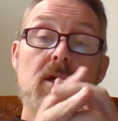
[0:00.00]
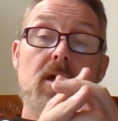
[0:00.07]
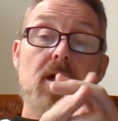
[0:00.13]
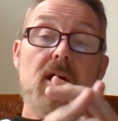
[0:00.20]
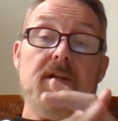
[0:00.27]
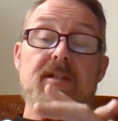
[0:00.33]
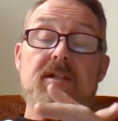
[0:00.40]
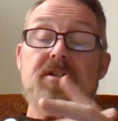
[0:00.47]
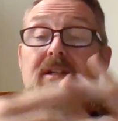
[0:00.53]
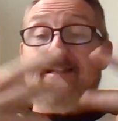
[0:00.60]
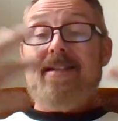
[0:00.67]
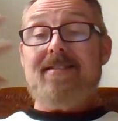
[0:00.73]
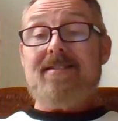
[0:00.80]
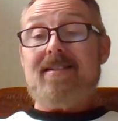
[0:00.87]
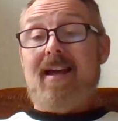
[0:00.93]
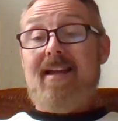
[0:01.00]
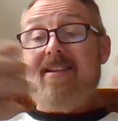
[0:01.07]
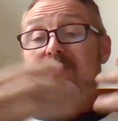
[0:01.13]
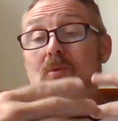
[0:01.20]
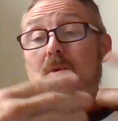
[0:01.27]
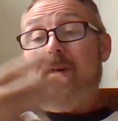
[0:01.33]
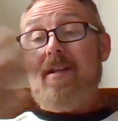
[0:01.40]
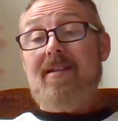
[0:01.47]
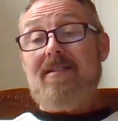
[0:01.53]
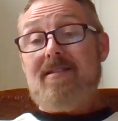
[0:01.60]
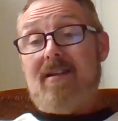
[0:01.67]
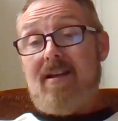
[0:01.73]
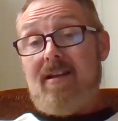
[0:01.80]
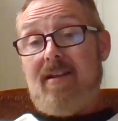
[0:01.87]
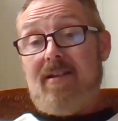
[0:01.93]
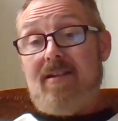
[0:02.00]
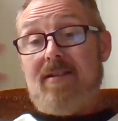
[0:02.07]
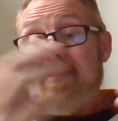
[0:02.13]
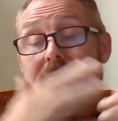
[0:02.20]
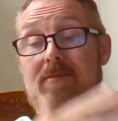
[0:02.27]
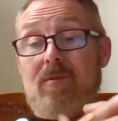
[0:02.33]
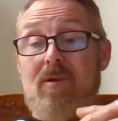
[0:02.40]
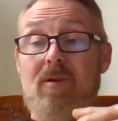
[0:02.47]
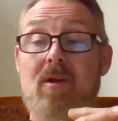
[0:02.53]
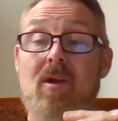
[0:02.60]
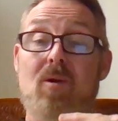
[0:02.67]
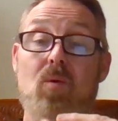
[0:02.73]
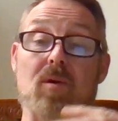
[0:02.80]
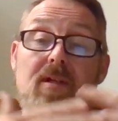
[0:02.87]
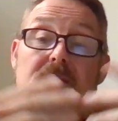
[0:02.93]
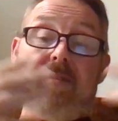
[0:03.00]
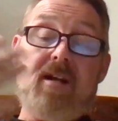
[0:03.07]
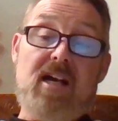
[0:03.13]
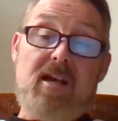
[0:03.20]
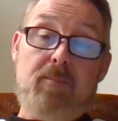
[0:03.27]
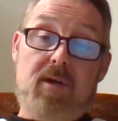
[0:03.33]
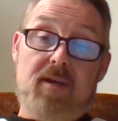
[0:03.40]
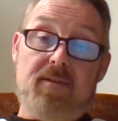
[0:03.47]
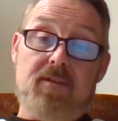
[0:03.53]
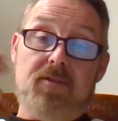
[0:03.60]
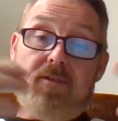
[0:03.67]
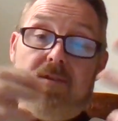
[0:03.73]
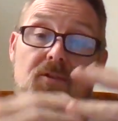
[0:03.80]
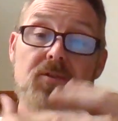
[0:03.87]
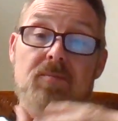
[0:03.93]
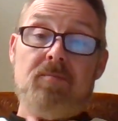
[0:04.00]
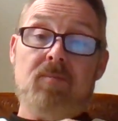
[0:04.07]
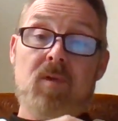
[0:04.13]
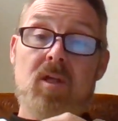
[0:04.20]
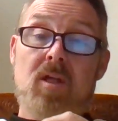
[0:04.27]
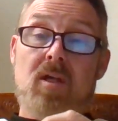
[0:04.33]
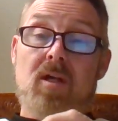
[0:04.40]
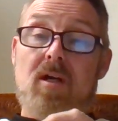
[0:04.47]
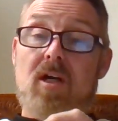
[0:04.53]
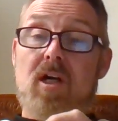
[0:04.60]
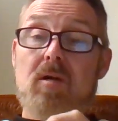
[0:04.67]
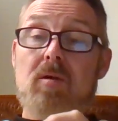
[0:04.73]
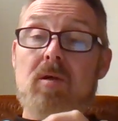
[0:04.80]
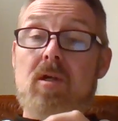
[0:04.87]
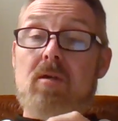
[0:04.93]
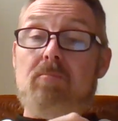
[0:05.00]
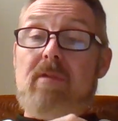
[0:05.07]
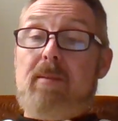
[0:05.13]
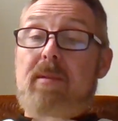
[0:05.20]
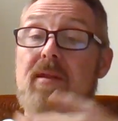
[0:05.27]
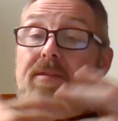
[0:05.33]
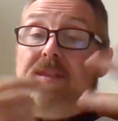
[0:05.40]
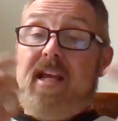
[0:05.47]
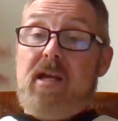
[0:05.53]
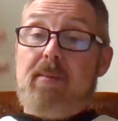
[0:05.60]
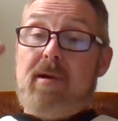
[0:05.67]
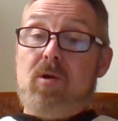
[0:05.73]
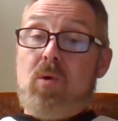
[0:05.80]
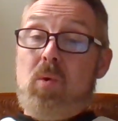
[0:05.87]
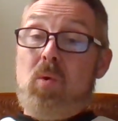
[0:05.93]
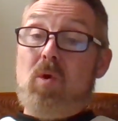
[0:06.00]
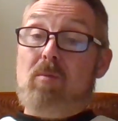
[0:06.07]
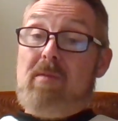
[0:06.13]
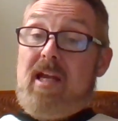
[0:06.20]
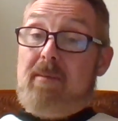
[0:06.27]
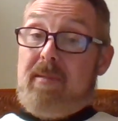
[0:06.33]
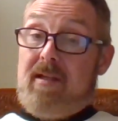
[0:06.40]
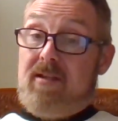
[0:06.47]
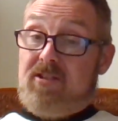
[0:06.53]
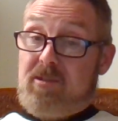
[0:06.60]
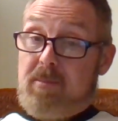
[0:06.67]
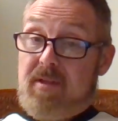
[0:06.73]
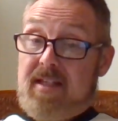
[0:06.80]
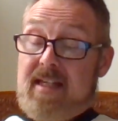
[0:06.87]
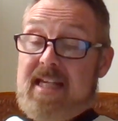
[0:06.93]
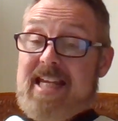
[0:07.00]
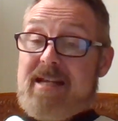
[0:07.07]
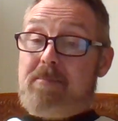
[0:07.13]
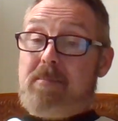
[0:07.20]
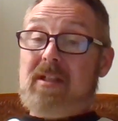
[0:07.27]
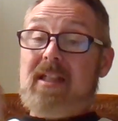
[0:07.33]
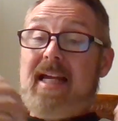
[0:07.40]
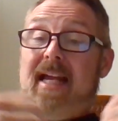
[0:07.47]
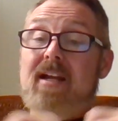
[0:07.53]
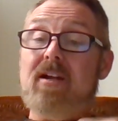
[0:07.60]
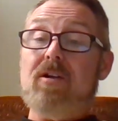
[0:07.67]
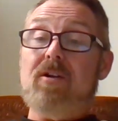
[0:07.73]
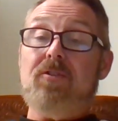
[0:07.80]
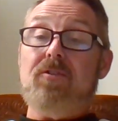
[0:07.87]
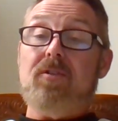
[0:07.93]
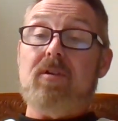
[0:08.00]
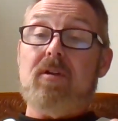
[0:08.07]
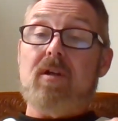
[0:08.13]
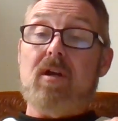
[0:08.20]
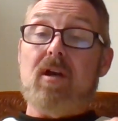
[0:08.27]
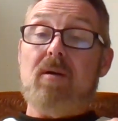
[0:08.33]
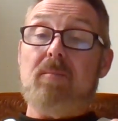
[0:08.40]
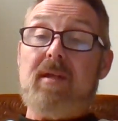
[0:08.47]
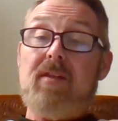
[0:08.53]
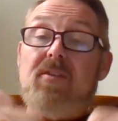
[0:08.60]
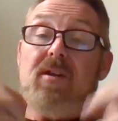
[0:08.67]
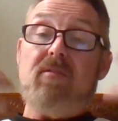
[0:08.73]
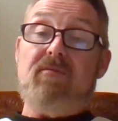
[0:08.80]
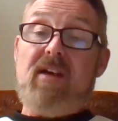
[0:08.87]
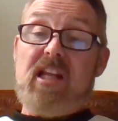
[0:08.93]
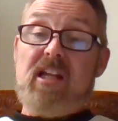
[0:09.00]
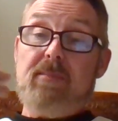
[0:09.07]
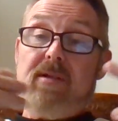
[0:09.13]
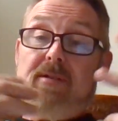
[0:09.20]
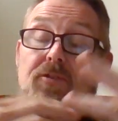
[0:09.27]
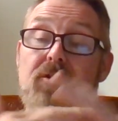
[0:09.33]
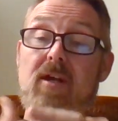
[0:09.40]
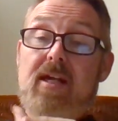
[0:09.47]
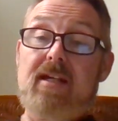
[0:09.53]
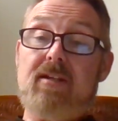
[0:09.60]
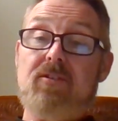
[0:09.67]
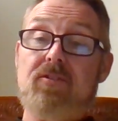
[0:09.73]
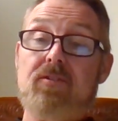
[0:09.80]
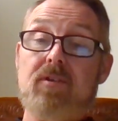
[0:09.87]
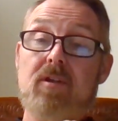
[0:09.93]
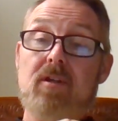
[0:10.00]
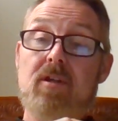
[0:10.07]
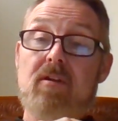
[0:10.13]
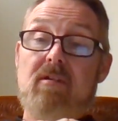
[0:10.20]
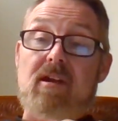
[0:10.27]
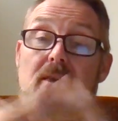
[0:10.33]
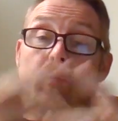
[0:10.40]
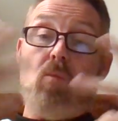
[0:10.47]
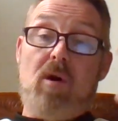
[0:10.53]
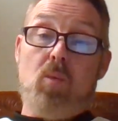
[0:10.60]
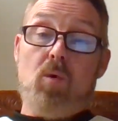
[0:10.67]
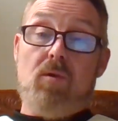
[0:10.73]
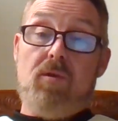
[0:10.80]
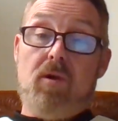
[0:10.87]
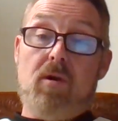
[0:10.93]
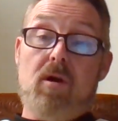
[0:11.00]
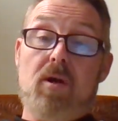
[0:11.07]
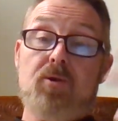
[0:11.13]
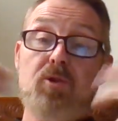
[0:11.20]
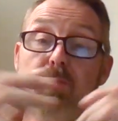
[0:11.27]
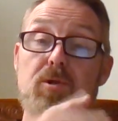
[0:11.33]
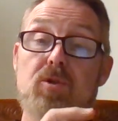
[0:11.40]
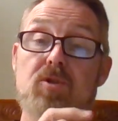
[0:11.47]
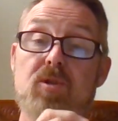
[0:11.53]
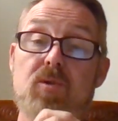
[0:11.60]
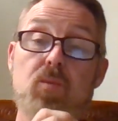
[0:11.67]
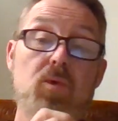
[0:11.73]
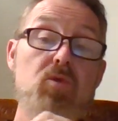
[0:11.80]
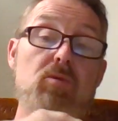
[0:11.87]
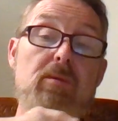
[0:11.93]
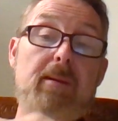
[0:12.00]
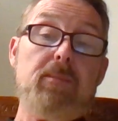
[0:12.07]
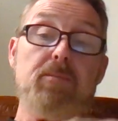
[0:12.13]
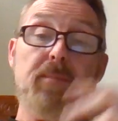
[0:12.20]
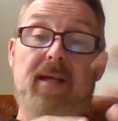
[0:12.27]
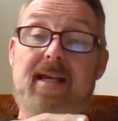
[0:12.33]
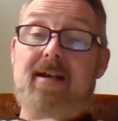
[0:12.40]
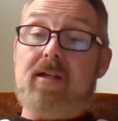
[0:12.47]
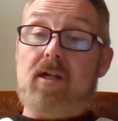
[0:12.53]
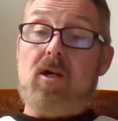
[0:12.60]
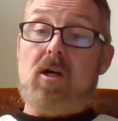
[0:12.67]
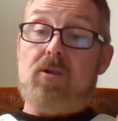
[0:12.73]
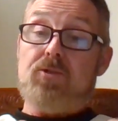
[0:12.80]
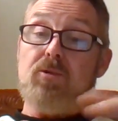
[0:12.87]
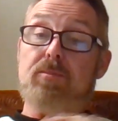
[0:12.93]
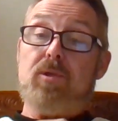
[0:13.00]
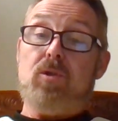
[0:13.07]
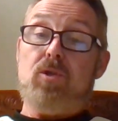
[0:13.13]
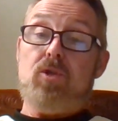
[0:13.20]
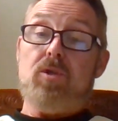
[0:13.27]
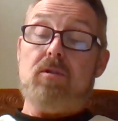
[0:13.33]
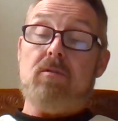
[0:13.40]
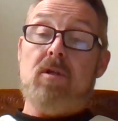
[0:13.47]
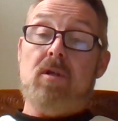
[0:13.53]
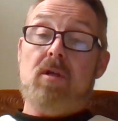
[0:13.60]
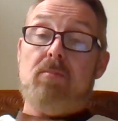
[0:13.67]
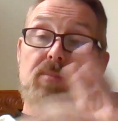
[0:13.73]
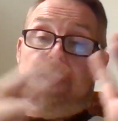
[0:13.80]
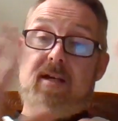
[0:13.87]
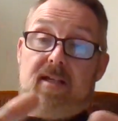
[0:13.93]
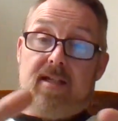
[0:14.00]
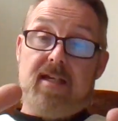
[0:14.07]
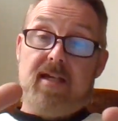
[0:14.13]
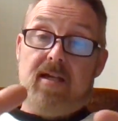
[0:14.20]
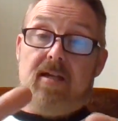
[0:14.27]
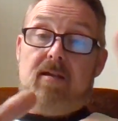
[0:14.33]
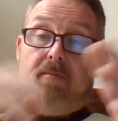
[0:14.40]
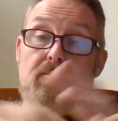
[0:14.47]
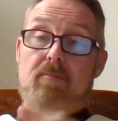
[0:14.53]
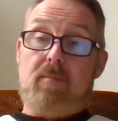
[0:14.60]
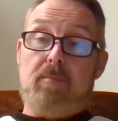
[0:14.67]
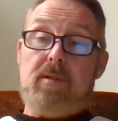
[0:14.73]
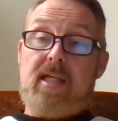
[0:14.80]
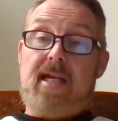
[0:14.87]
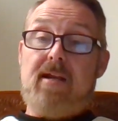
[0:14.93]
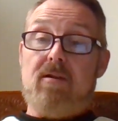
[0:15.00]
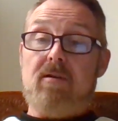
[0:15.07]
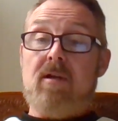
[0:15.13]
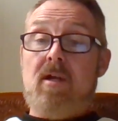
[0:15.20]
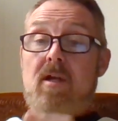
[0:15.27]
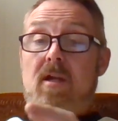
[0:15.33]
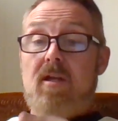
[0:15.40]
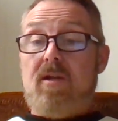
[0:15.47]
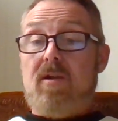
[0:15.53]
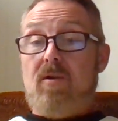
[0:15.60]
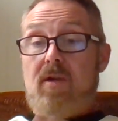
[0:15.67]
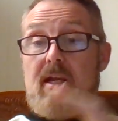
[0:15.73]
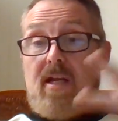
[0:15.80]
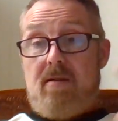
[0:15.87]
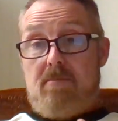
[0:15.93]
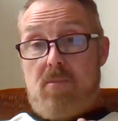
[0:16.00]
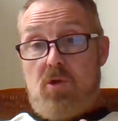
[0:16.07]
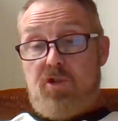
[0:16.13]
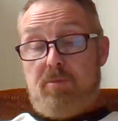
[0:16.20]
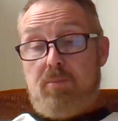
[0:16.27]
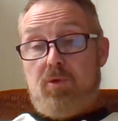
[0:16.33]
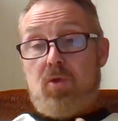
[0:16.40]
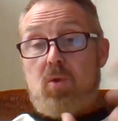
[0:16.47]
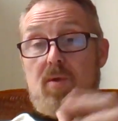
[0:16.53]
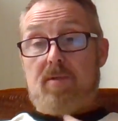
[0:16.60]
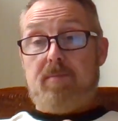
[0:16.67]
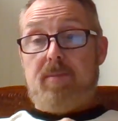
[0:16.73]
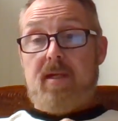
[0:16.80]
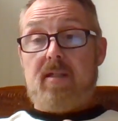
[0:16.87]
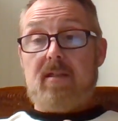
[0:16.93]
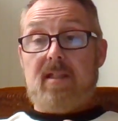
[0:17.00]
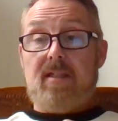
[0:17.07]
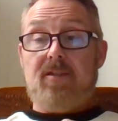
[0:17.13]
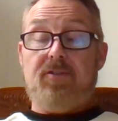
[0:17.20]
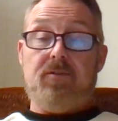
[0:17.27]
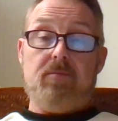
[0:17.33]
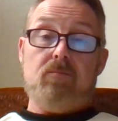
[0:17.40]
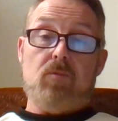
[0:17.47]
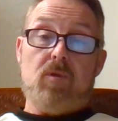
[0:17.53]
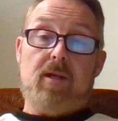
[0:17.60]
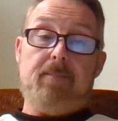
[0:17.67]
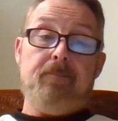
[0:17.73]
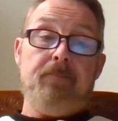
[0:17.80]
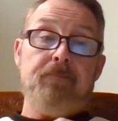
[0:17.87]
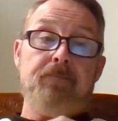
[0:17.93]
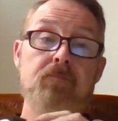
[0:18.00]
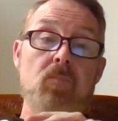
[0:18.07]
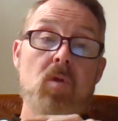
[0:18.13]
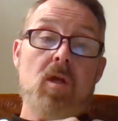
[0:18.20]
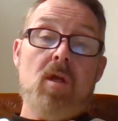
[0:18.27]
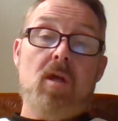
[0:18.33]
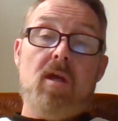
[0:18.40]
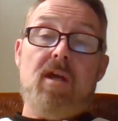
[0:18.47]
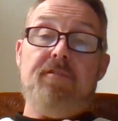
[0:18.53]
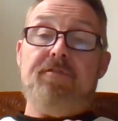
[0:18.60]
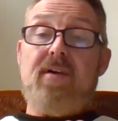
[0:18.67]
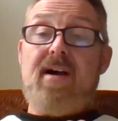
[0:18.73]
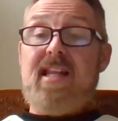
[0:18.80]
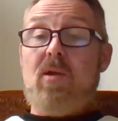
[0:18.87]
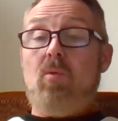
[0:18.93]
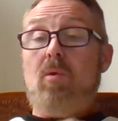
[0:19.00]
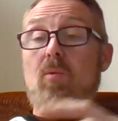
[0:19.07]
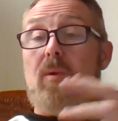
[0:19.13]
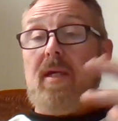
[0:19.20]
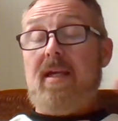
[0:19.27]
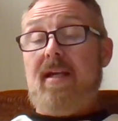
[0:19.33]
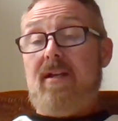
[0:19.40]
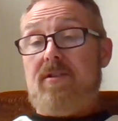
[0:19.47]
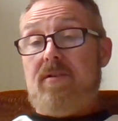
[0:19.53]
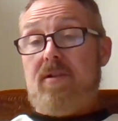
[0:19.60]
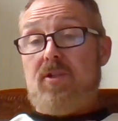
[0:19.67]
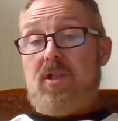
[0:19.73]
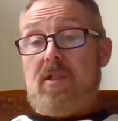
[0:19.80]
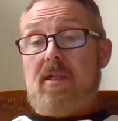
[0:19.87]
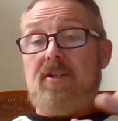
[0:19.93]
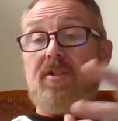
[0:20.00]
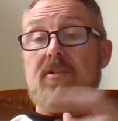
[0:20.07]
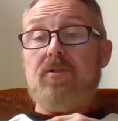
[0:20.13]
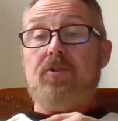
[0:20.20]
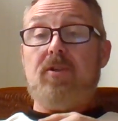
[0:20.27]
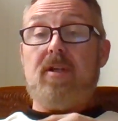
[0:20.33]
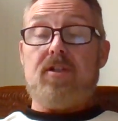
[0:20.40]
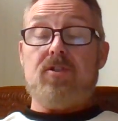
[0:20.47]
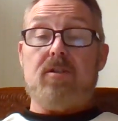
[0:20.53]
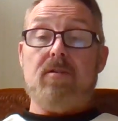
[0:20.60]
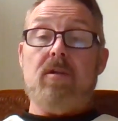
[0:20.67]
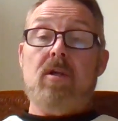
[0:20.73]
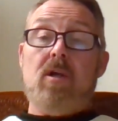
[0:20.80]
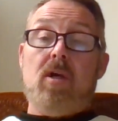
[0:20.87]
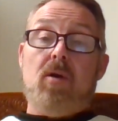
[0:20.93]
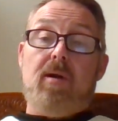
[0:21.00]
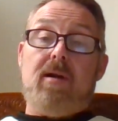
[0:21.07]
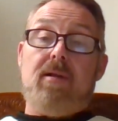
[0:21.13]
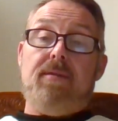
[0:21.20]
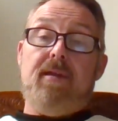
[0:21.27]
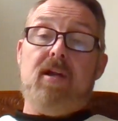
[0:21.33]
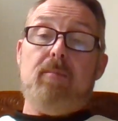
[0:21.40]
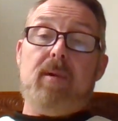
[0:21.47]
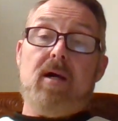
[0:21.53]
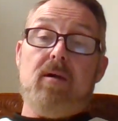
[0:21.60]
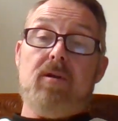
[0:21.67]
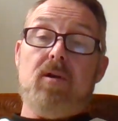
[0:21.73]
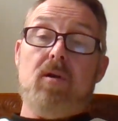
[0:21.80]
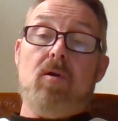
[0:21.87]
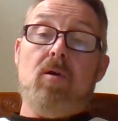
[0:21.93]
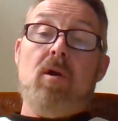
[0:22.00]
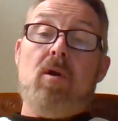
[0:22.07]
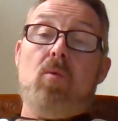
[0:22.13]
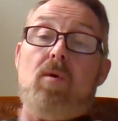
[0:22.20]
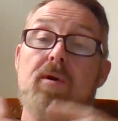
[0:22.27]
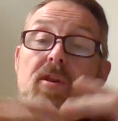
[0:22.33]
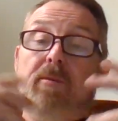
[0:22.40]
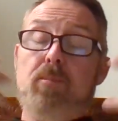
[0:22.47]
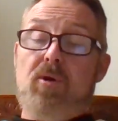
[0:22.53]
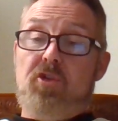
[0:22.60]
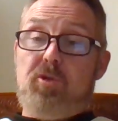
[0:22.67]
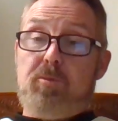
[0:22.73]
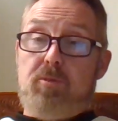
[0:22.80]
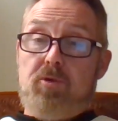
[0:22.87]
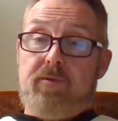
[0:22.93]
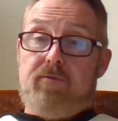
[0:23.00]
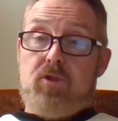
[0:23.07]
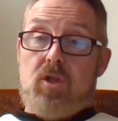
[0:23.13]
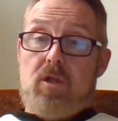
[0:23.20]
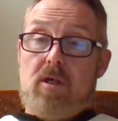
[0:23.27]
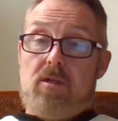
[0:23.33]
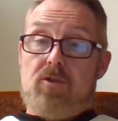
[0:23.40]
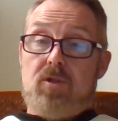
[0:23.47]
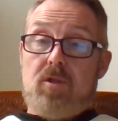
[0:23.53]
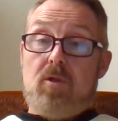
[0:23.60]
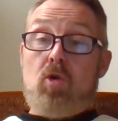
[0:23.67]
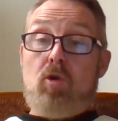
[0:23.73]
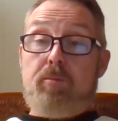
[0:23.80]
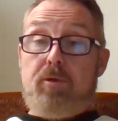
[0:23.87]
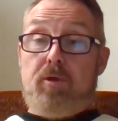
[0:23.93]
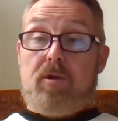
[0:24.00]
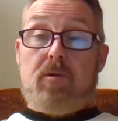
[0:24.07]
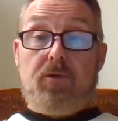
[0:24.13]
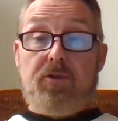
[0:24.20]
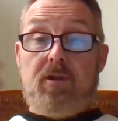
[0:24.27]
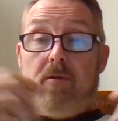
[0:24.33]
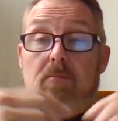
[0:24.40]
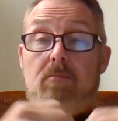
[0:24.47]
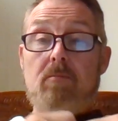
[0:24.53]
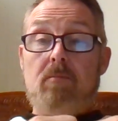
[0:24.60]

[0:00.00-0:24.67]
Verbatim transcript: Additionally, in science, what is science? You know, what is a hypothesis? Uh, Maybe you think about who are maybe some of the key players um, in the development of science and what were their contributions. Would you be able to pick out a contribution by a key player, you know, in a multiple choice pick list? Right? And finally, when we get to the geological section, we to think about, you know, what are the principles of geology? Who produced them?